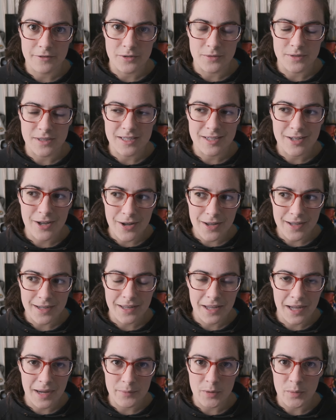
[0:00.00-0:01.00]
So it's not a
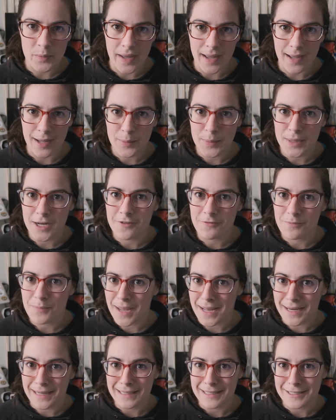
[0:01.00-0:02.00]
camera bag but I've
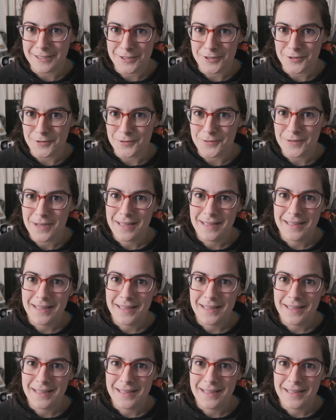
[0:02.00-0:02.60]
made it into